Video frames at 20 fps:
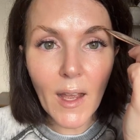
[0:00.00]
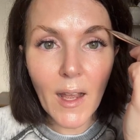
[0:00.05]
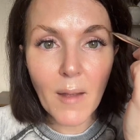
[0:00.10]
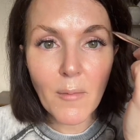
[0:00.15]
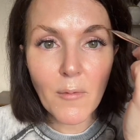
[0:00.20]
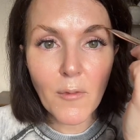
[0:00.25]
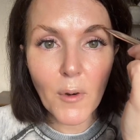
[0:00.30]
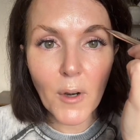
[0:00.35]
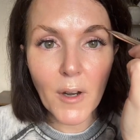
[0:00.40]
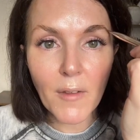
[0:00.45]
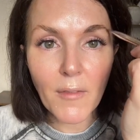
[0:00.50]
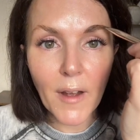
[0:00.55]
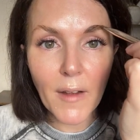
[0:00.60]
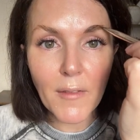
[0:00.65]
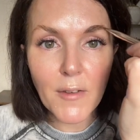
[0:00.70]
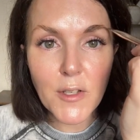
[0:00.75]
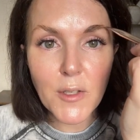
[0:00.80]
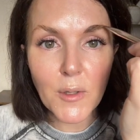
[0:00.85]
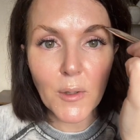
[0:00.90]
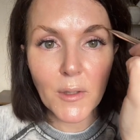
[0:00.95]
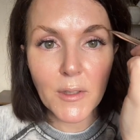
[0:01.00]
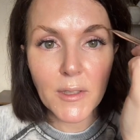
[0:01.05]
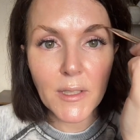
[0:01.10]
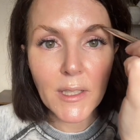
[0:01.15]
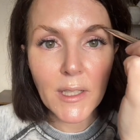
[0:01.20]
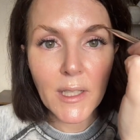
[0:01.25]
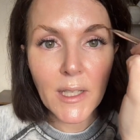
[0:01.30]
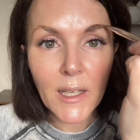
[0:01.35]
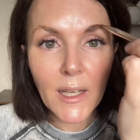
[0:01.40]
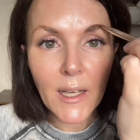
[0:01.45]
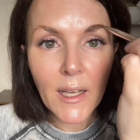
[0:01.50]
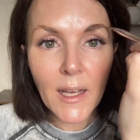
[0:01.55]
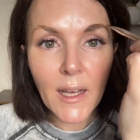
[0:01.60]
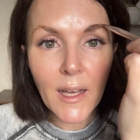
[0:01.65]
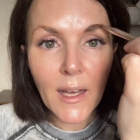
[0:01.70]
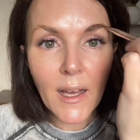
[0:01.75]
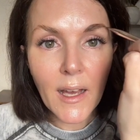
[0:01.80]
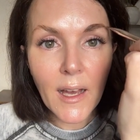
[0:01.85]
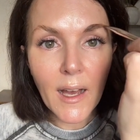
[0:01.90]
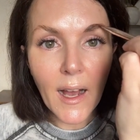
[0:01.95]
I am 45 years old.
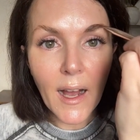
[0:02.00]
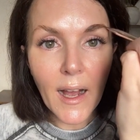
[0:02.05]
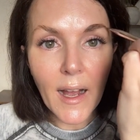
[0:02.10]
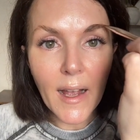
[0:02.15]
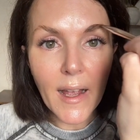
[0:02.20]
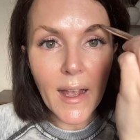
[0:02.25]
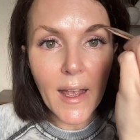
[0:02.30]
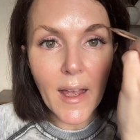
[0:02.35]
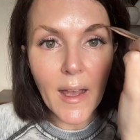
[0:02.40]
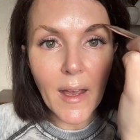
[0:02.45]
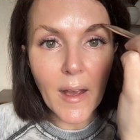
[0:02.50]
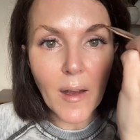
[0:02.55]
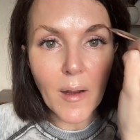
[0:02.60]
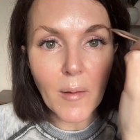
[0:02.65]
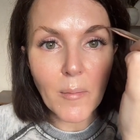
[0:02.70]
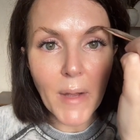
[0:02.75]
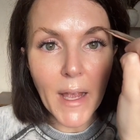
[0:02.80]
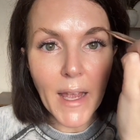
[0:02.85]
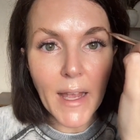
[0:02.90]
I am